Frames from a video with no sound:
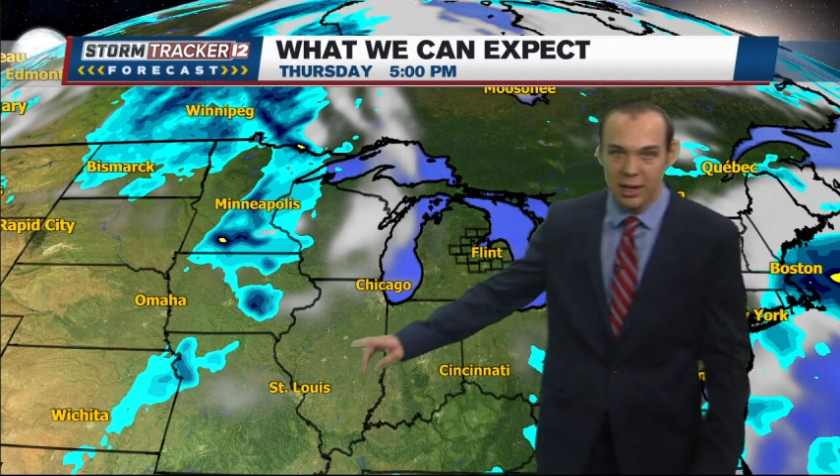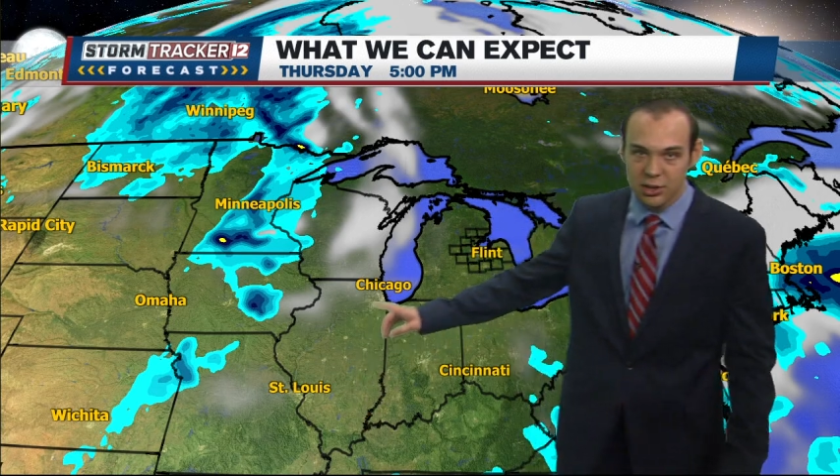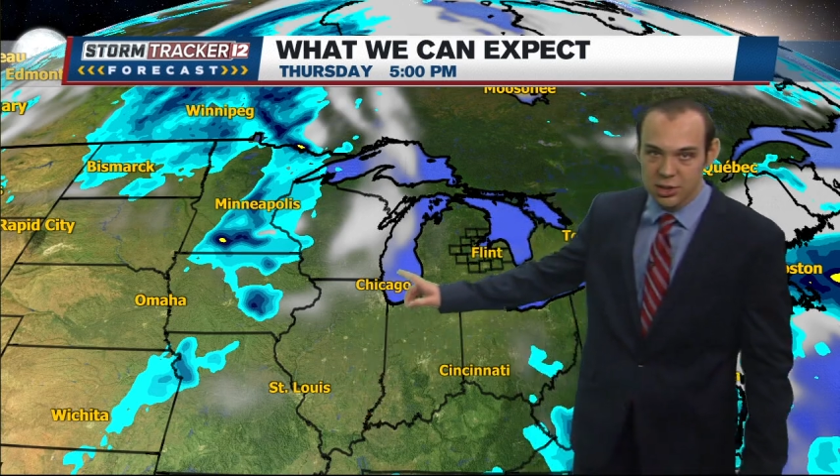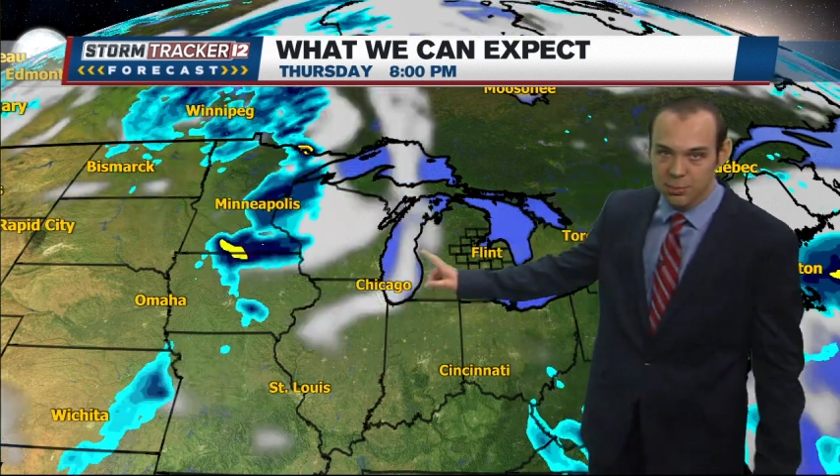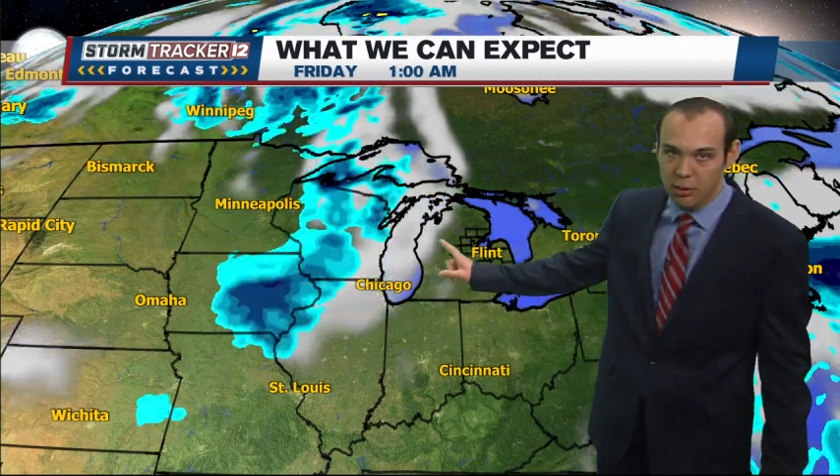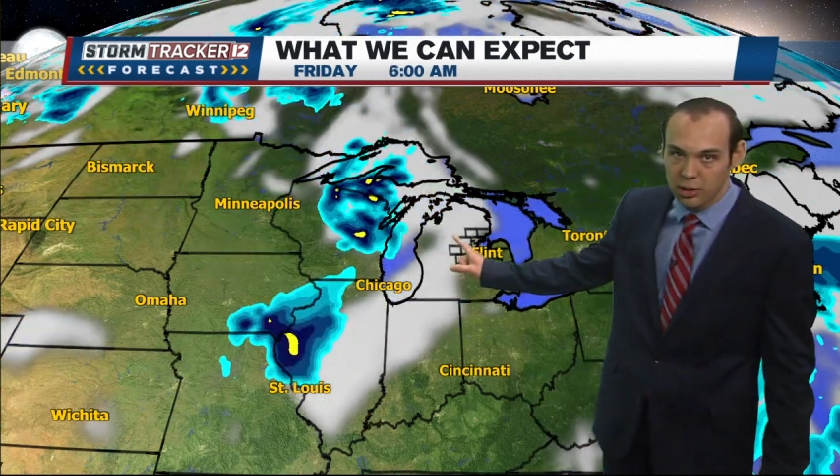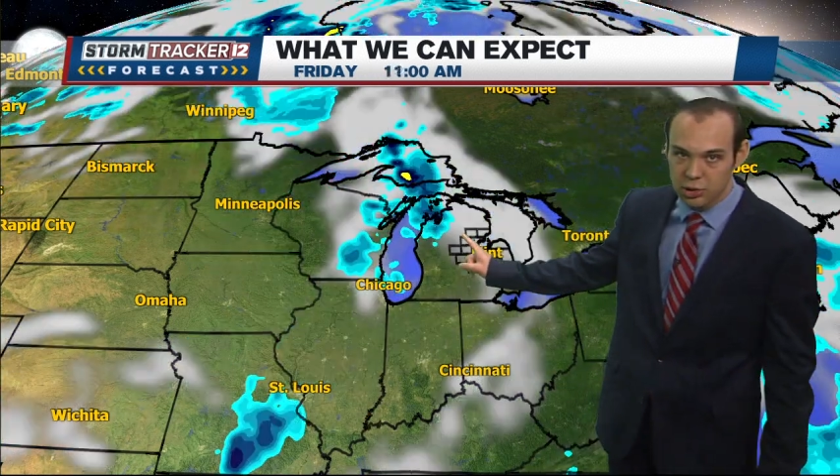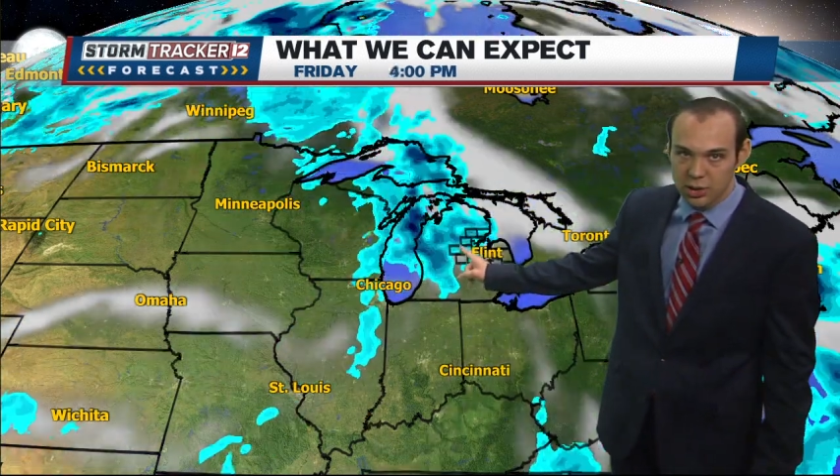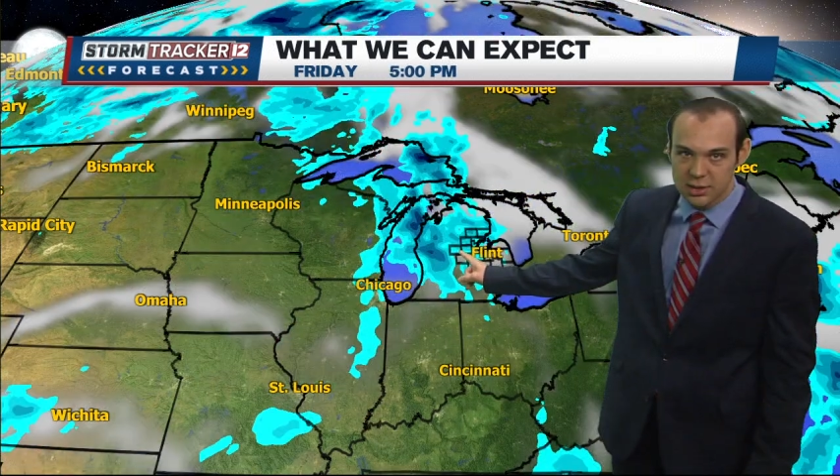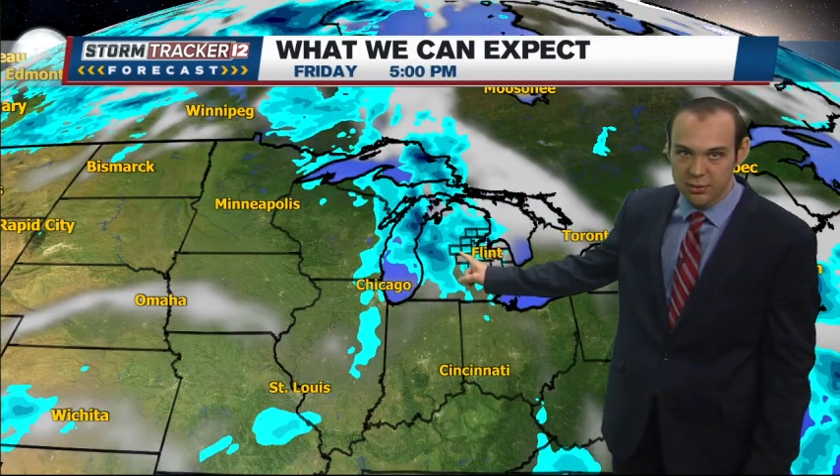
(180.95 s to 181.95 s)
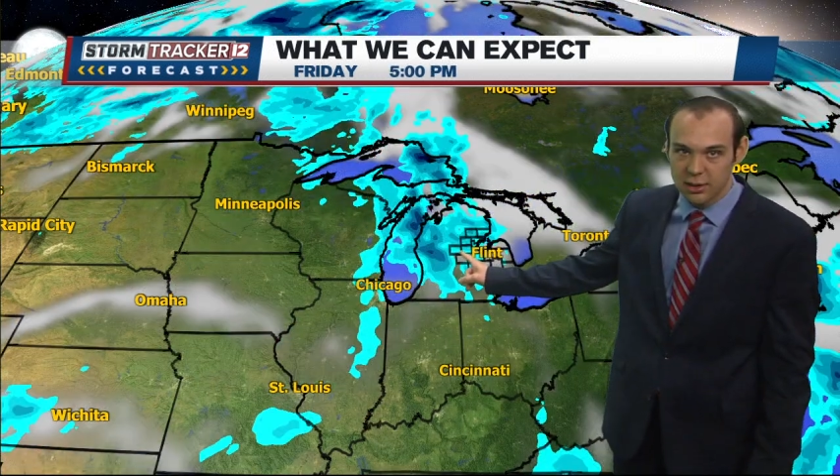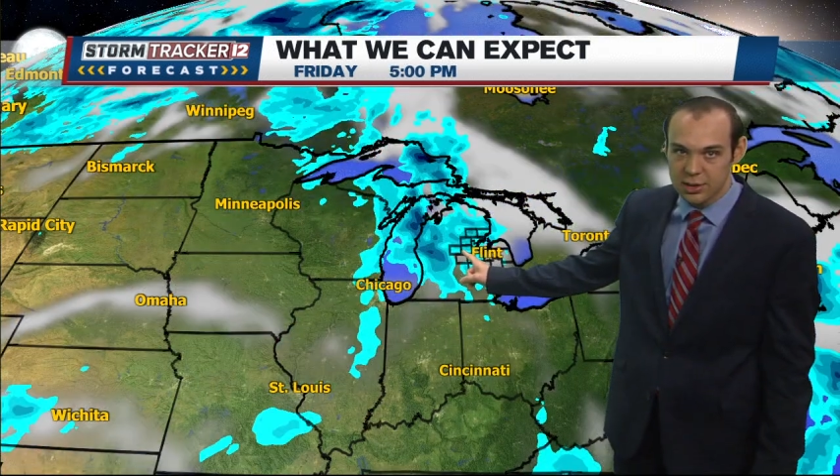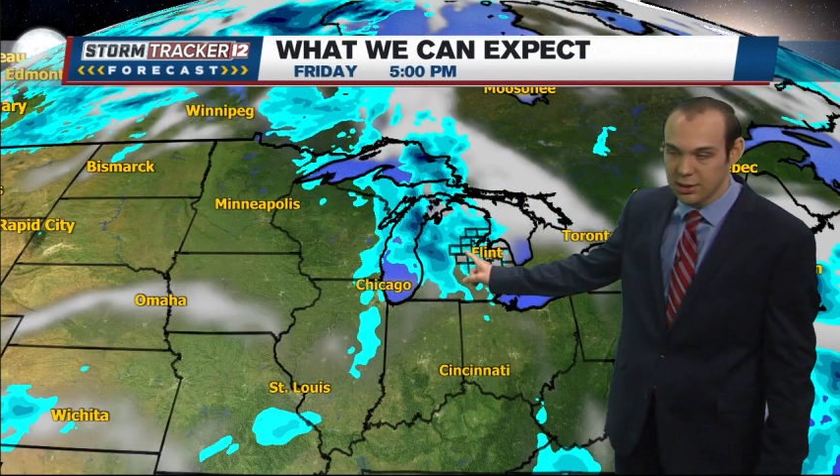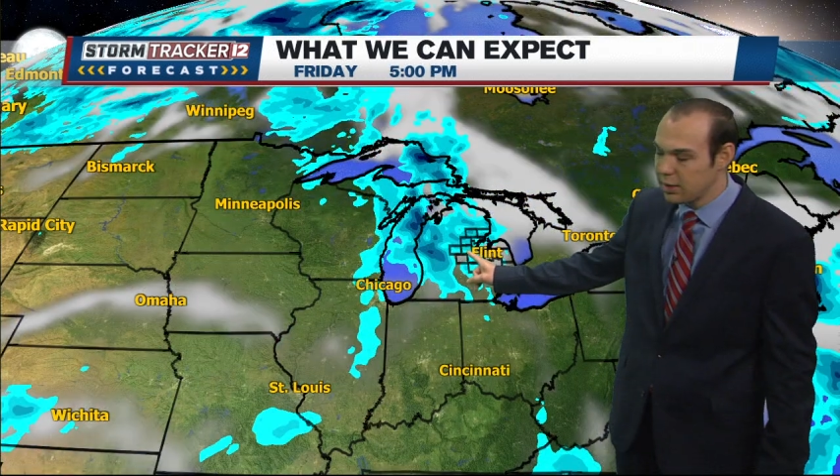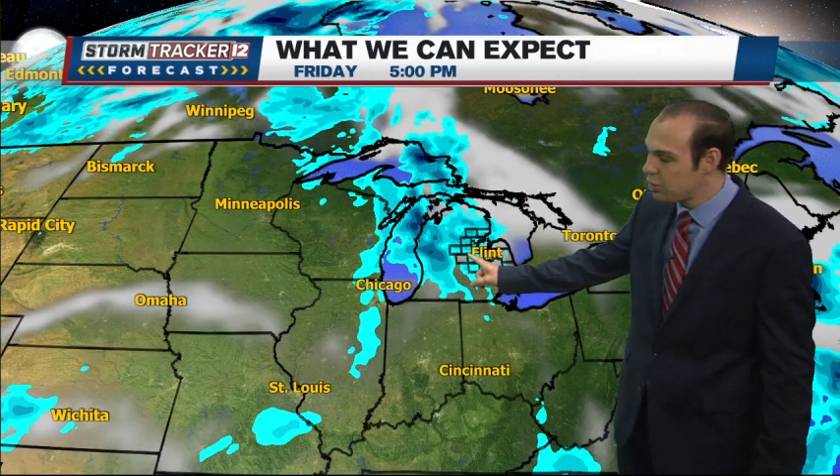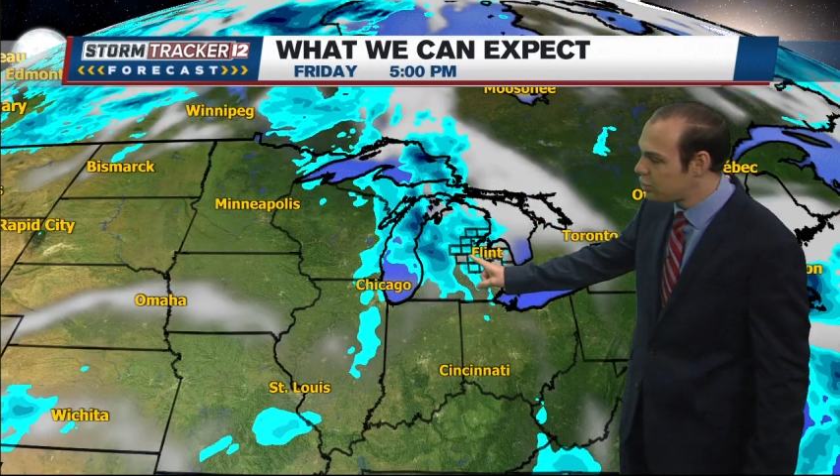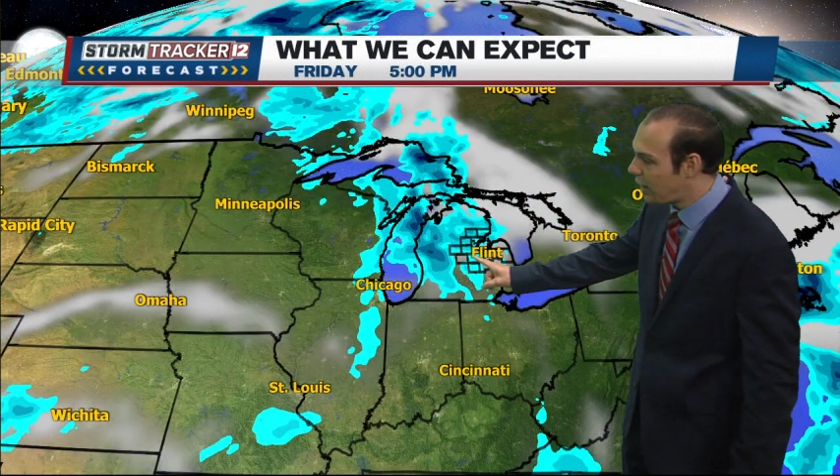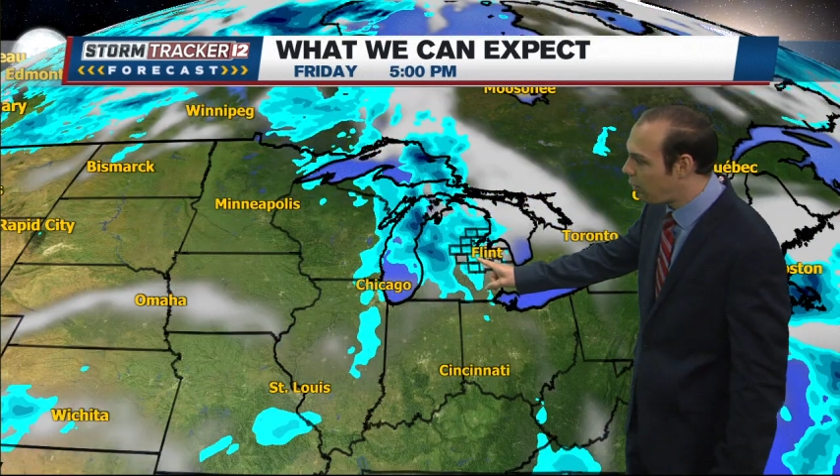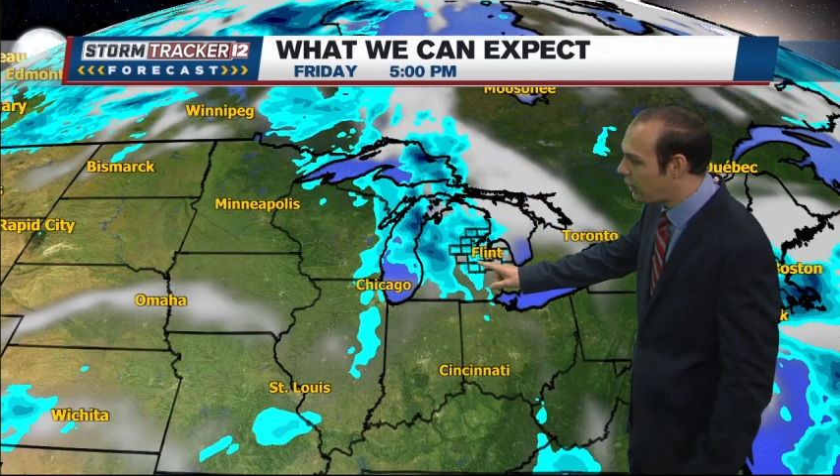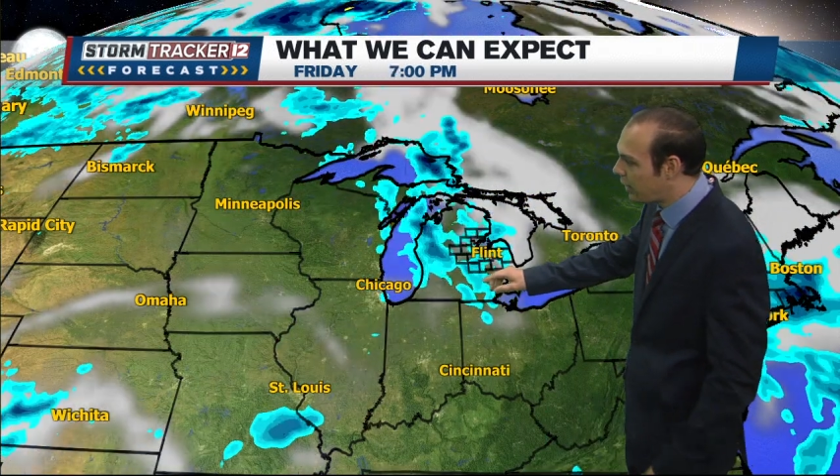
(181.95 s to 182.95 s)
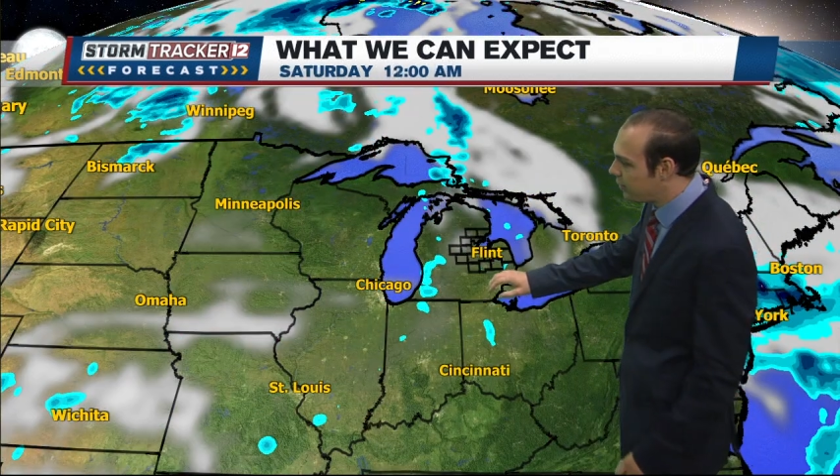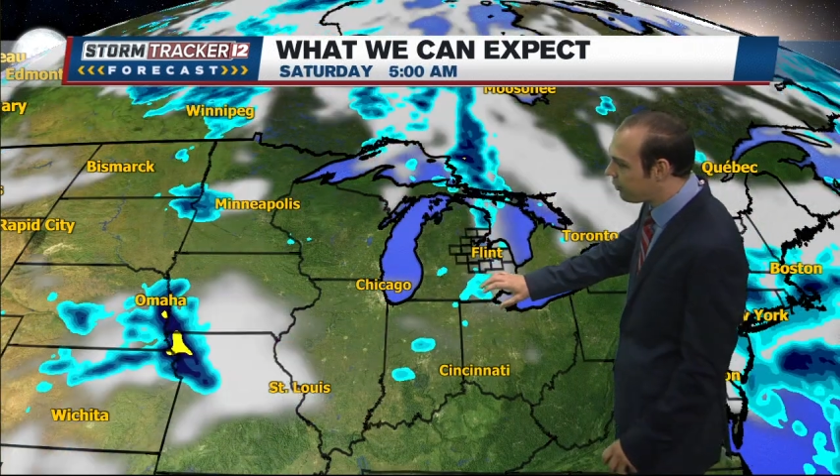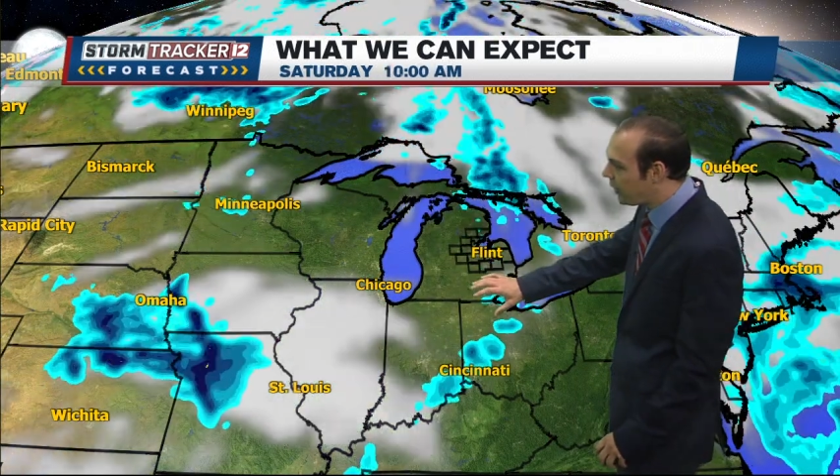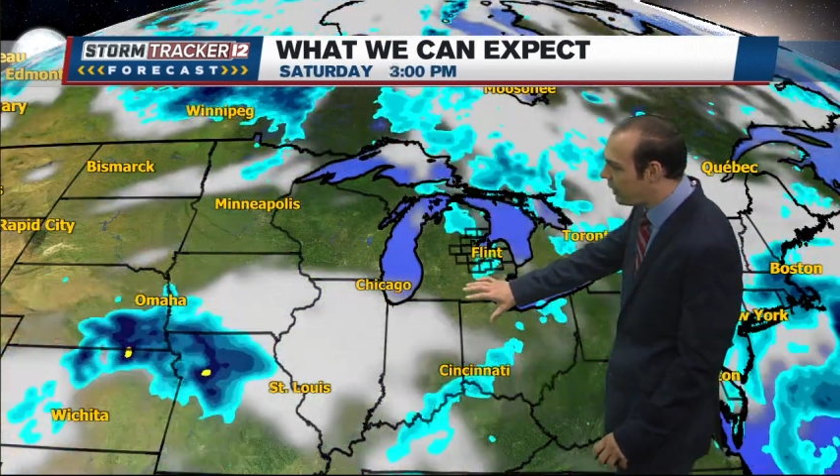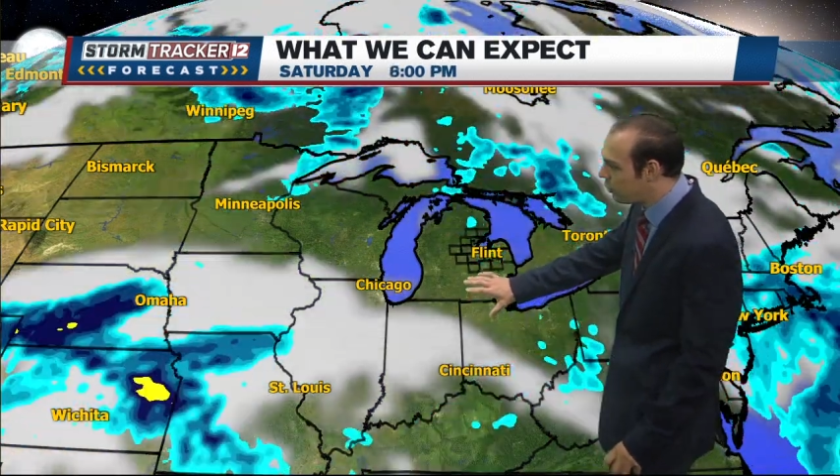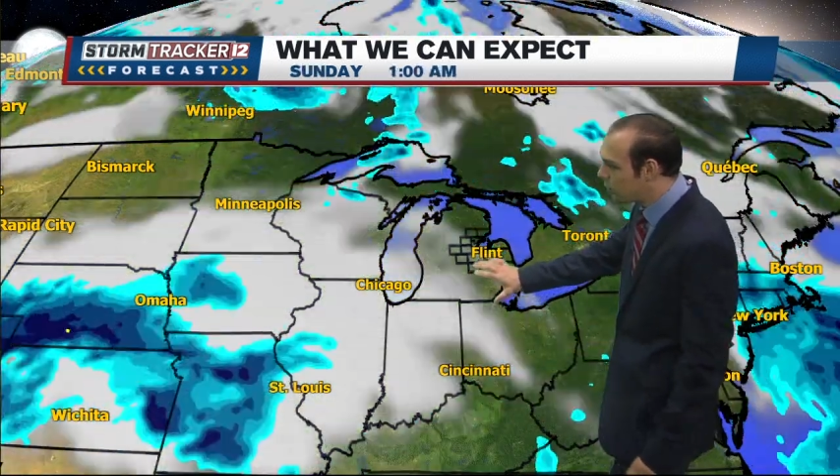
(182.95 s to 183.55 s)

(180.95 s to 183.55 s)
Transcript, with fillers: that small chance of an isolated shower on Friday,